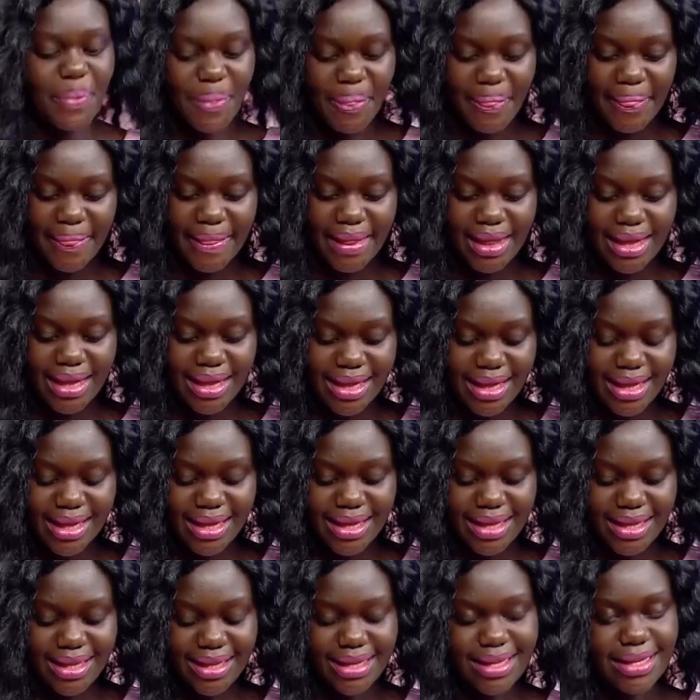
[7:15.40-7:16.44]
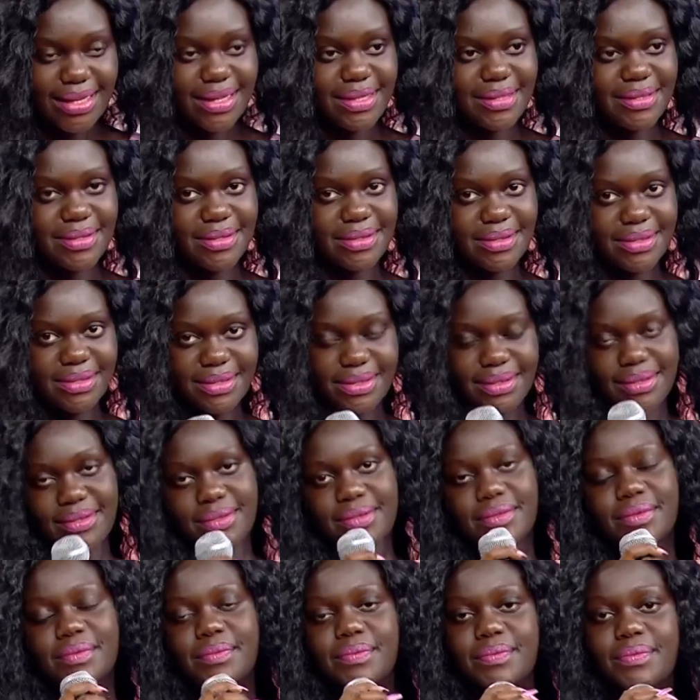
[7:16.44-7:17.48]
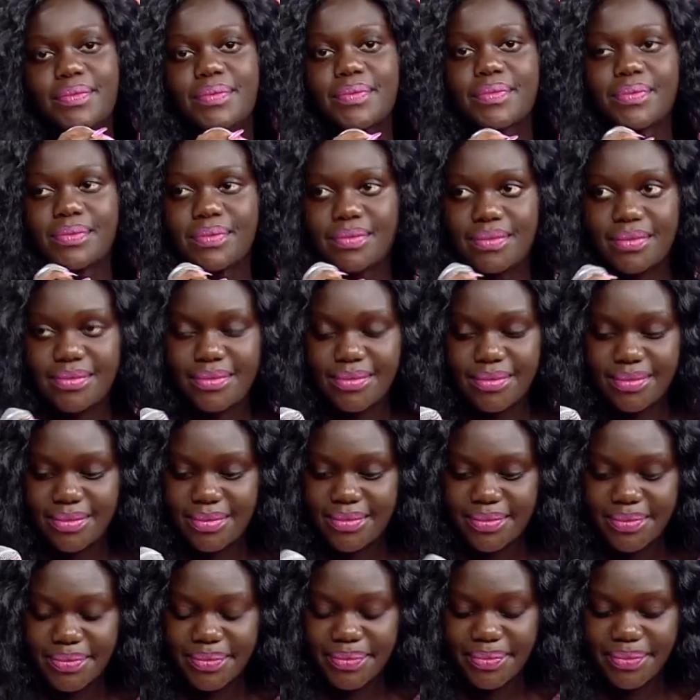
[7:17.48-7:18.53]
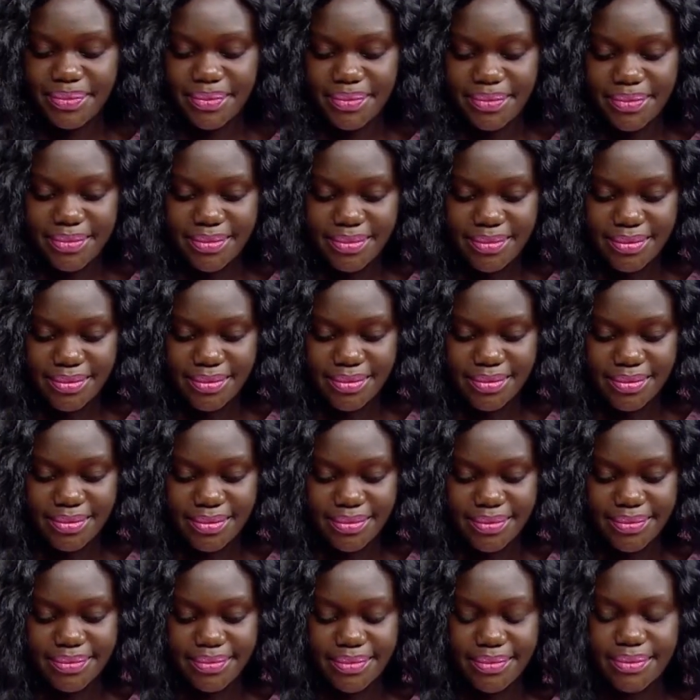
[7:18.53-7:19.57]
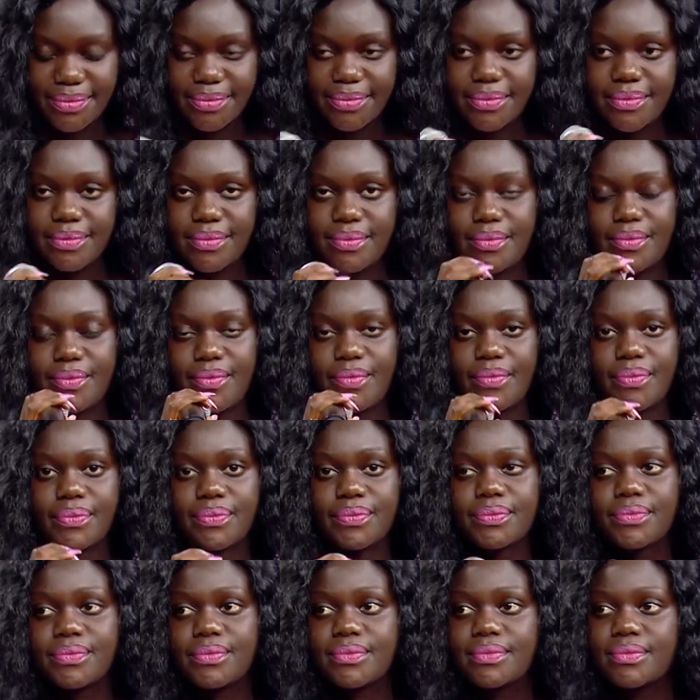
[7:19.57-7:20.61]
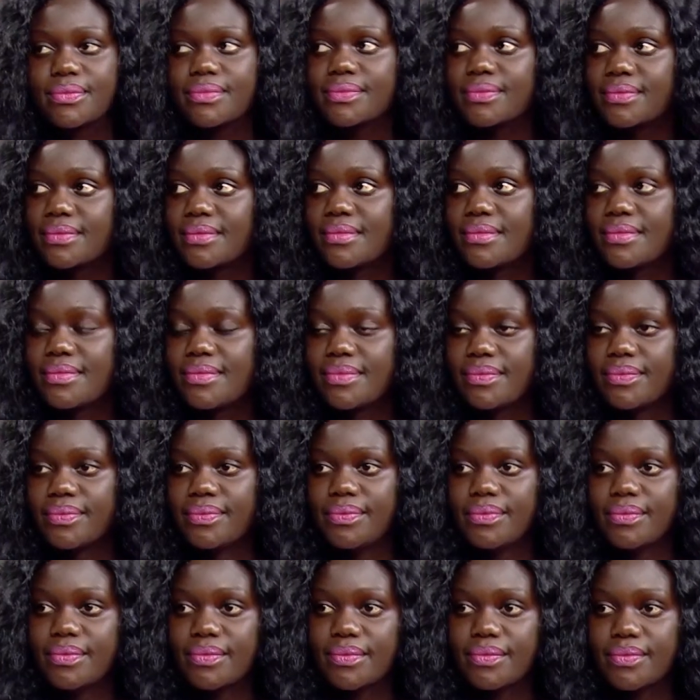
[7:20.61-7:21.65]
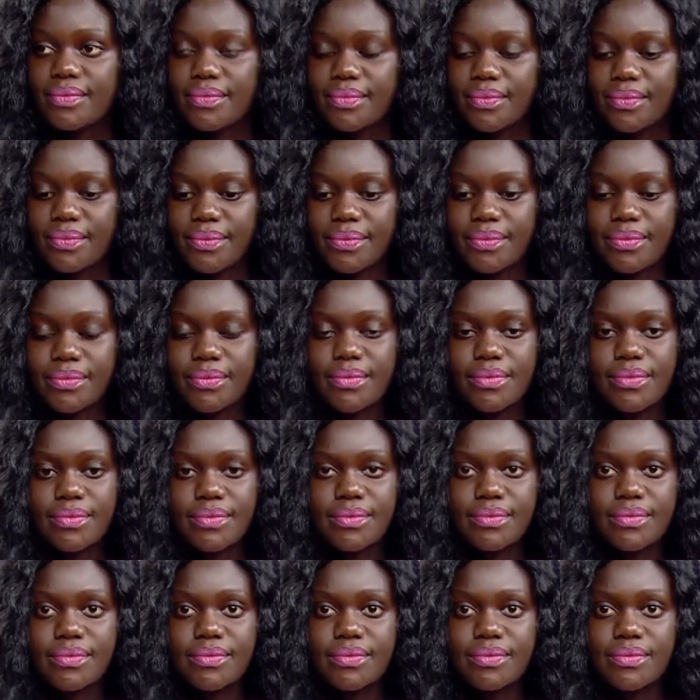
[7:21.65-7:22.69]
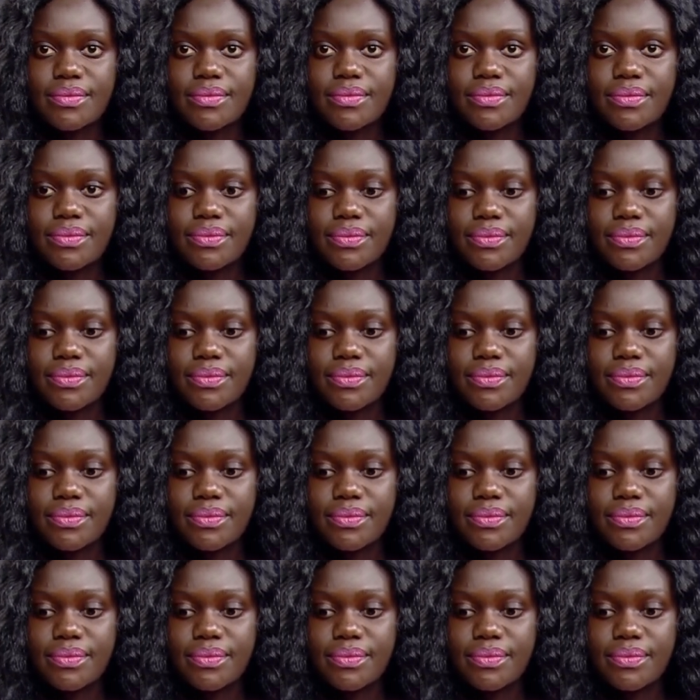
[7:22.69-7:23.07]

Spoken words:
Nobody speaks.